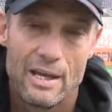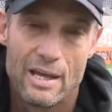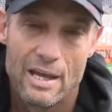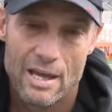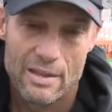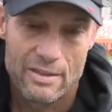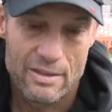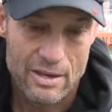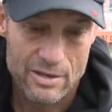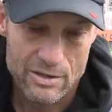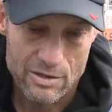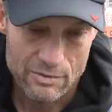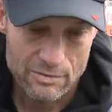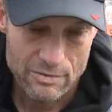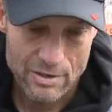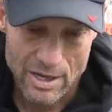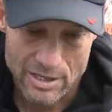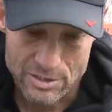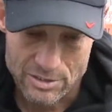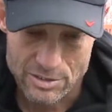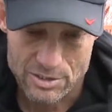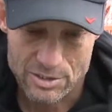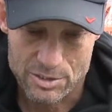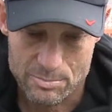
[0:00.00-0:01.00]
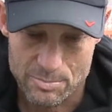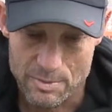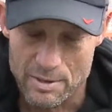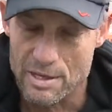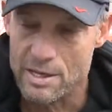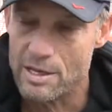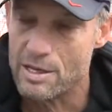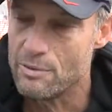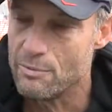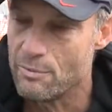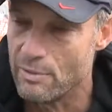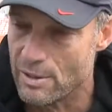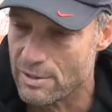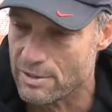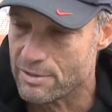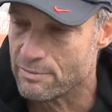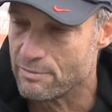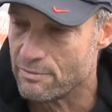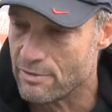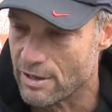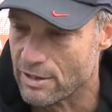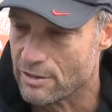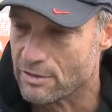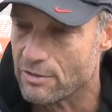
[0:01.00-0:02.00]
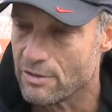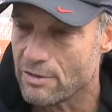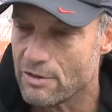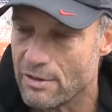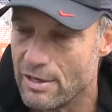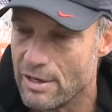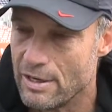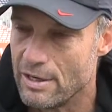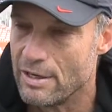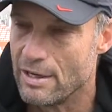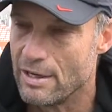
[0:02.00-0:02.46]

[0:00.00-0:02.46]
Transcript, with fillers: And then you've got the speed with Victor and